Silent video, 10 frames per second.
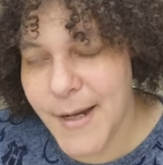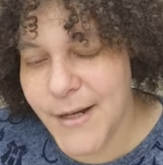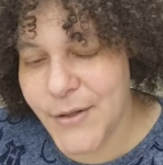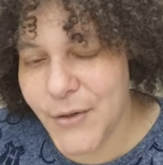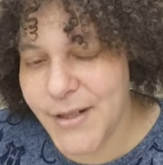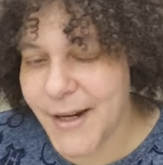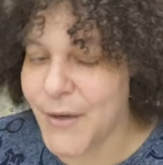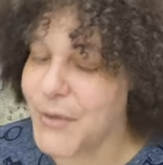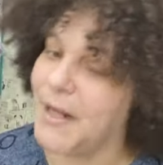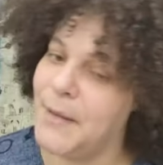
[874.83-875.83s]
Eastern
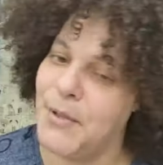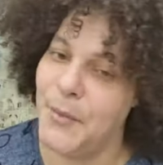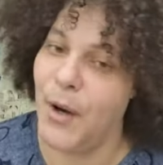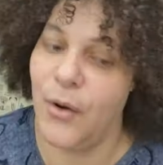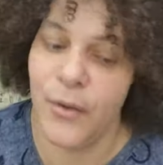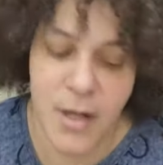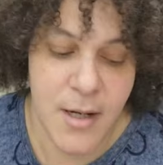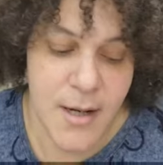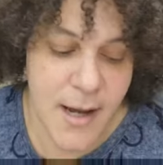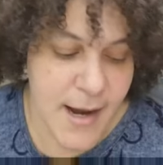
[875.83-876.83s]
Standard Time tomorrow.
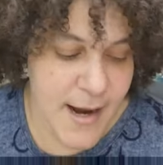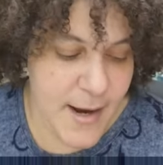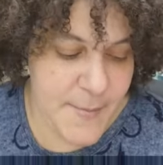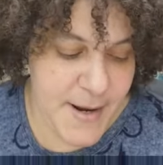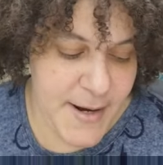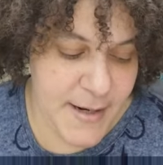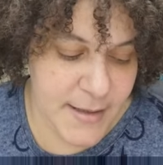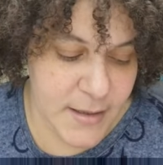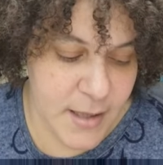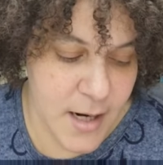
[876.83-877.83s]
Um,
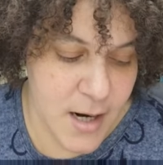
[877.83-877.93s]
and